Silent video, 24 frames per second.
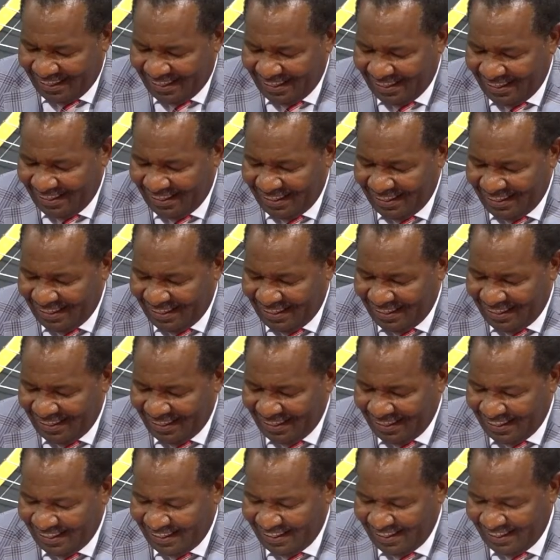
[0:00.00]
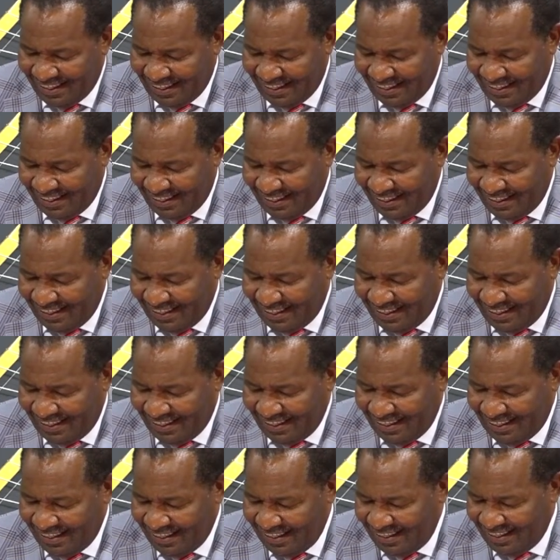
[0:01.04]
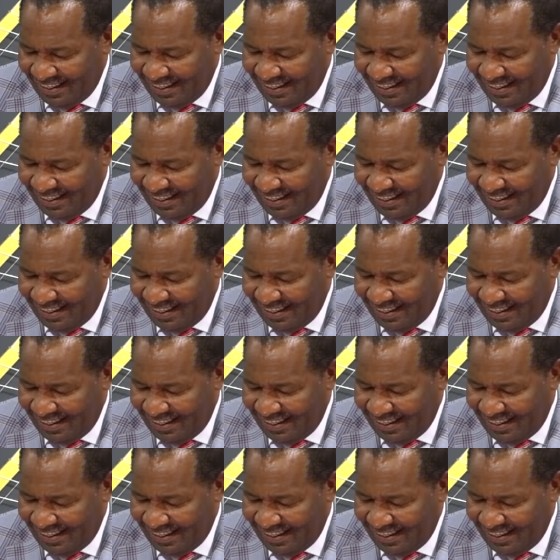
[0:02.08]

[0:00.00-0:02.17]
(not speaking)